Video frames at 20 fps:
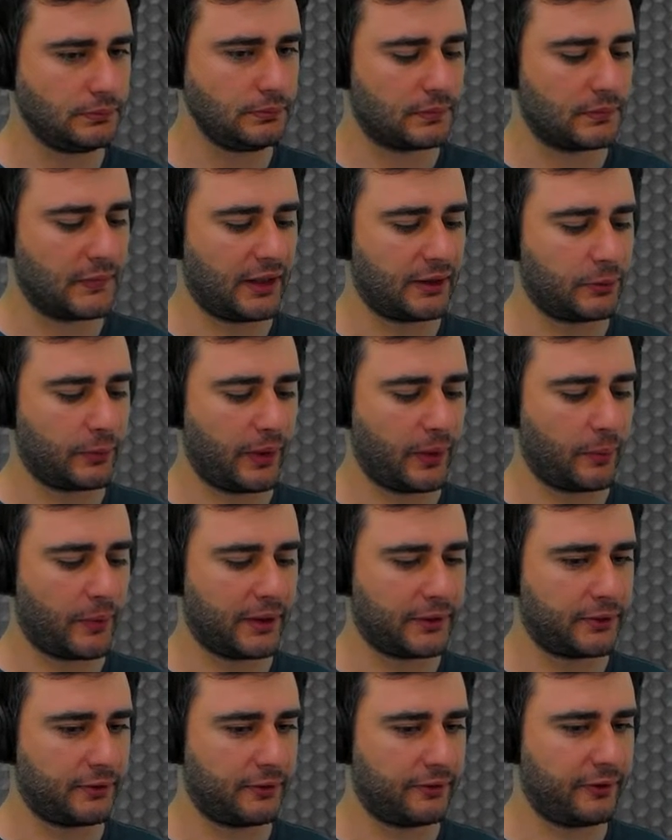that we
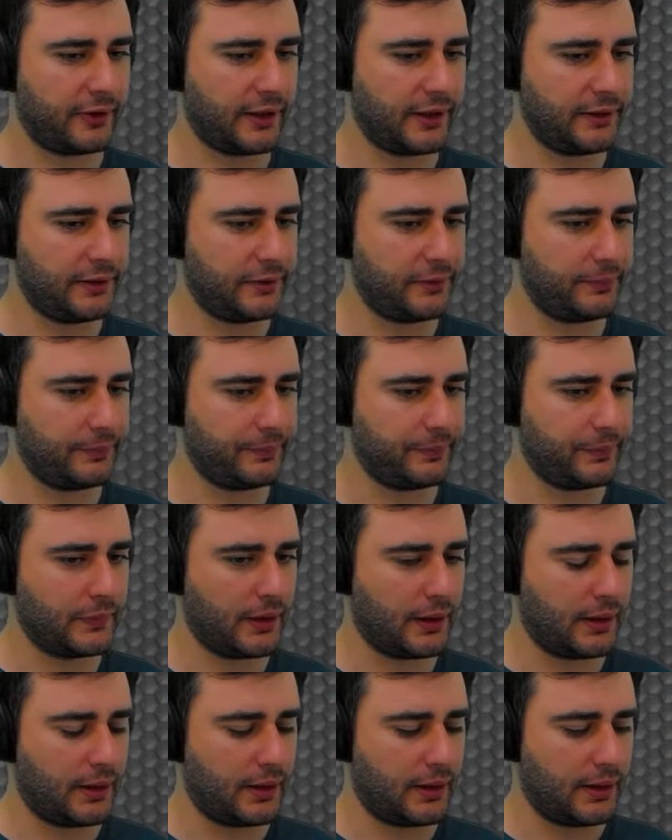want to find,
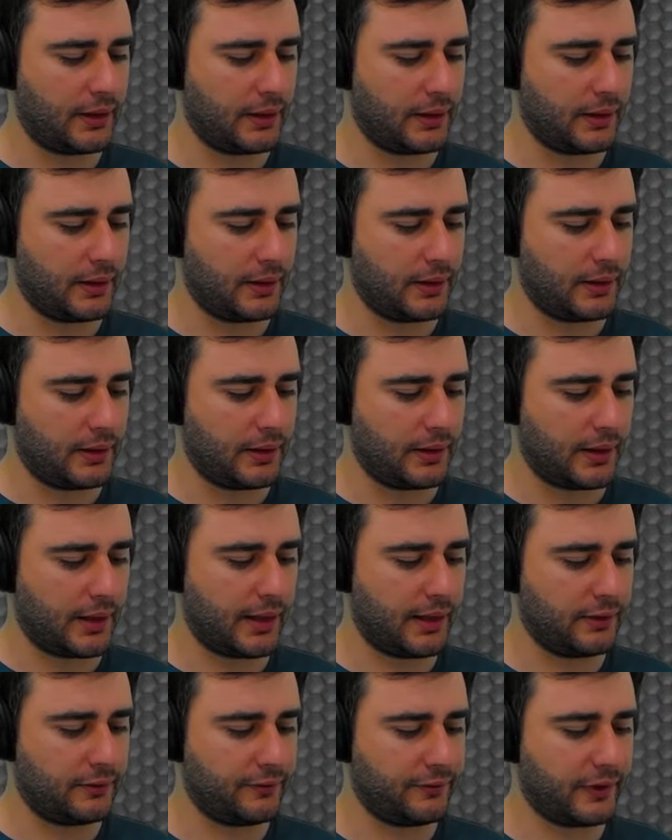
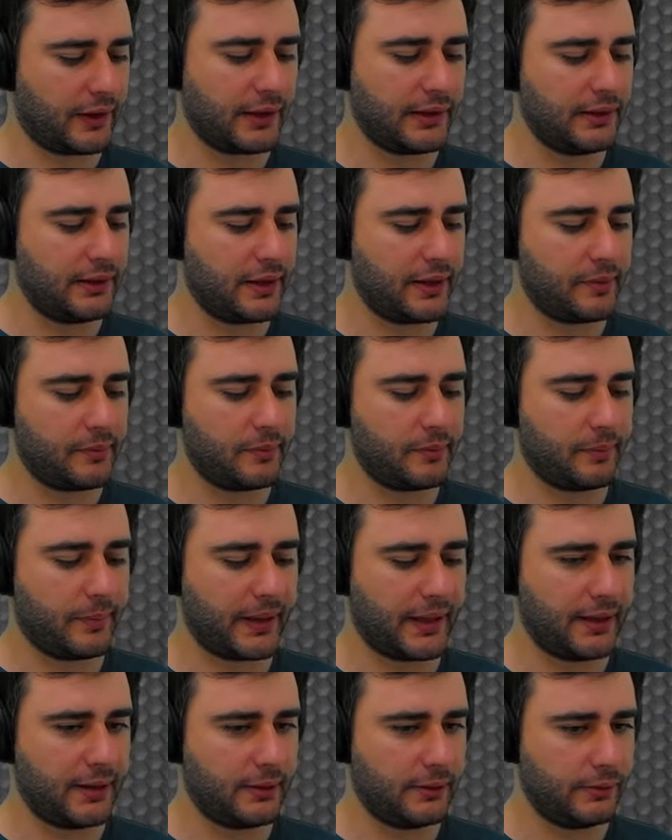and find them
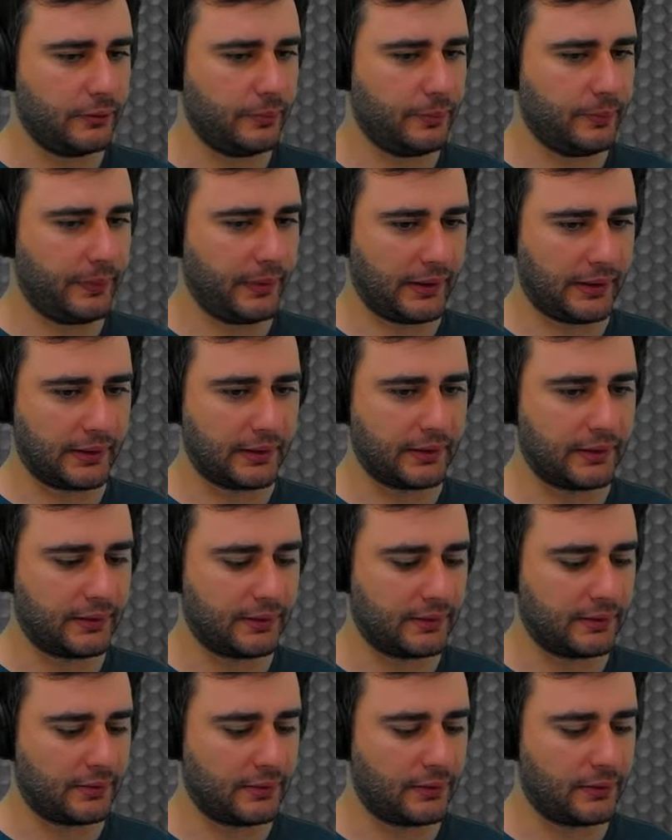by looping
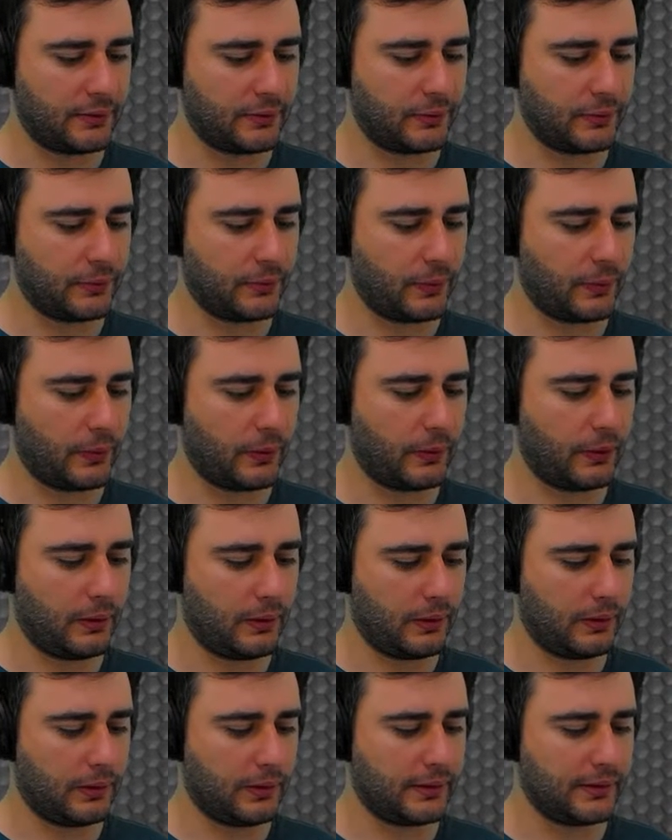through
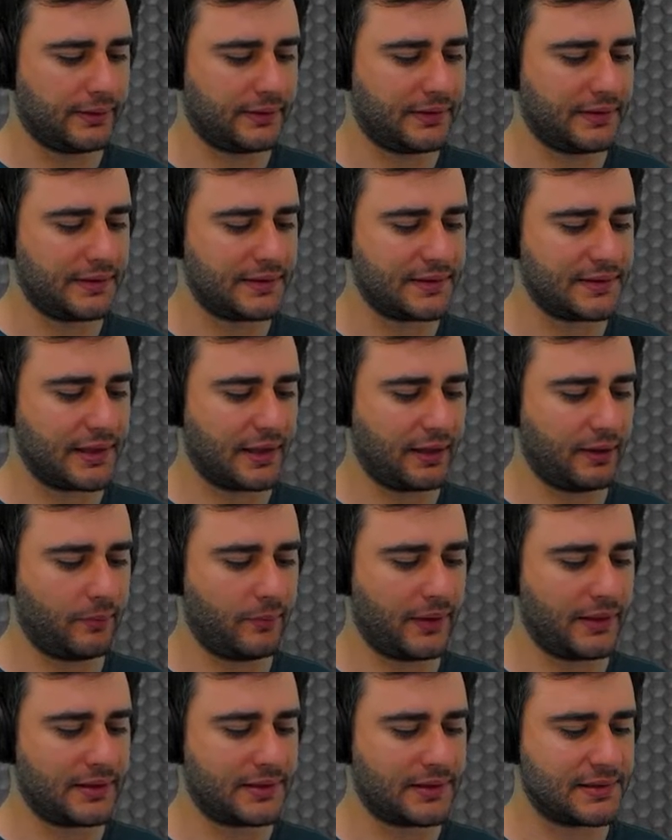all the
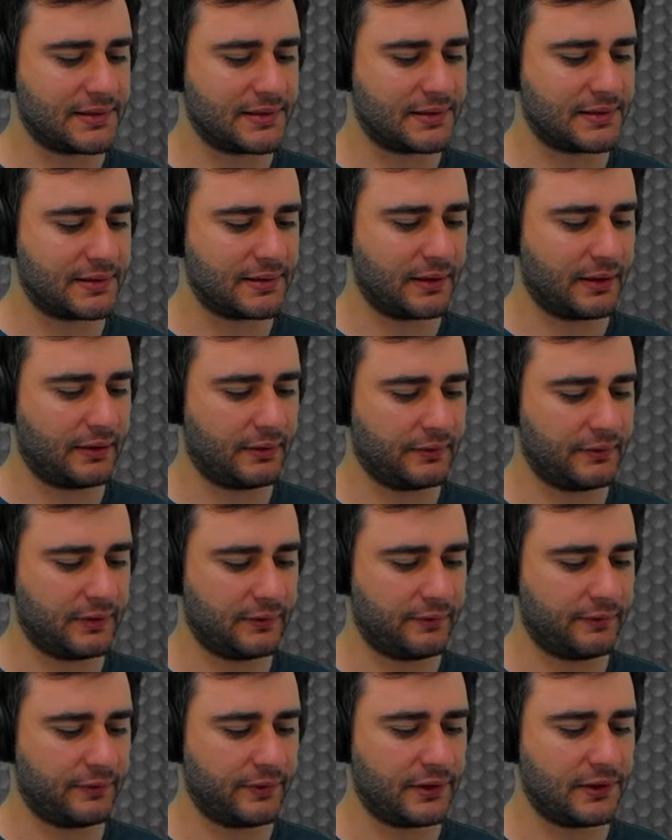segments of
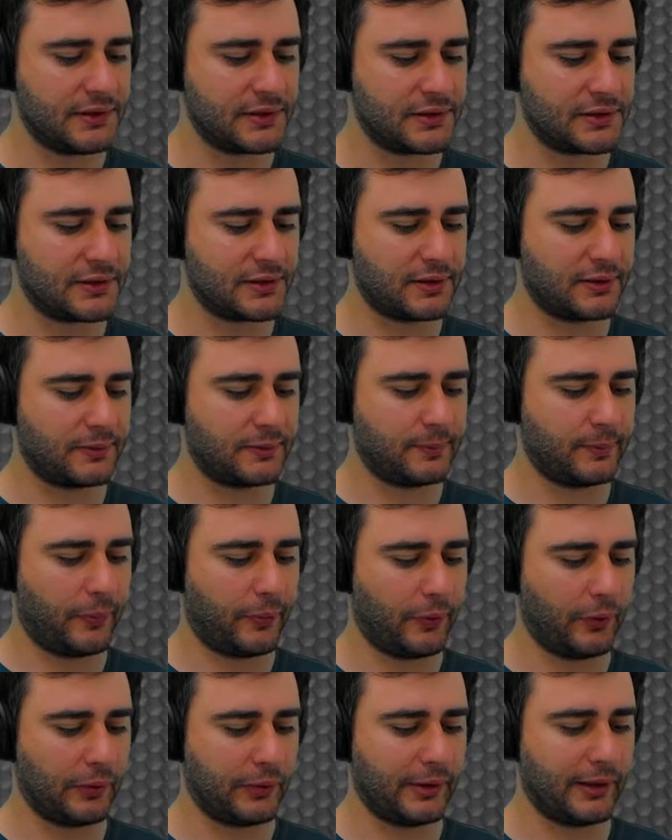the first
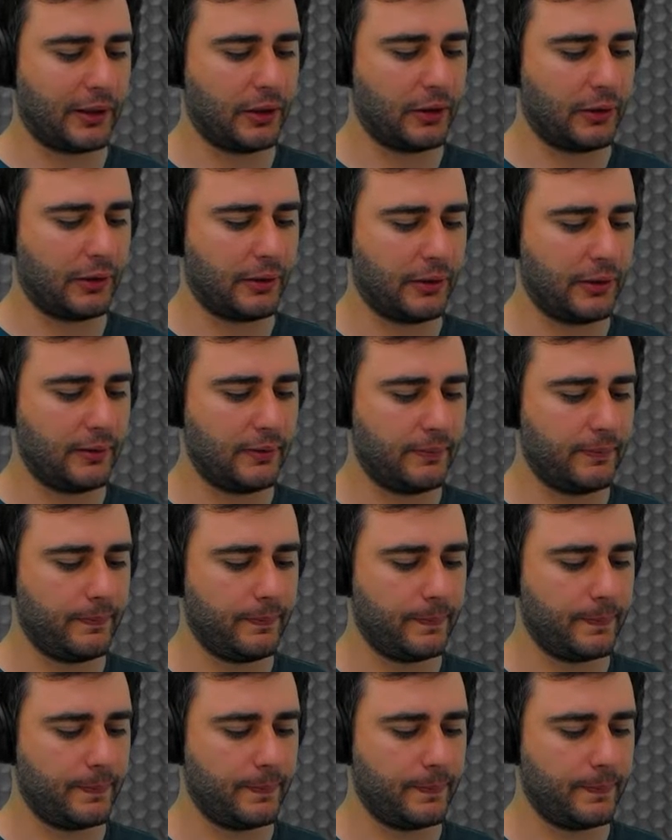polygon.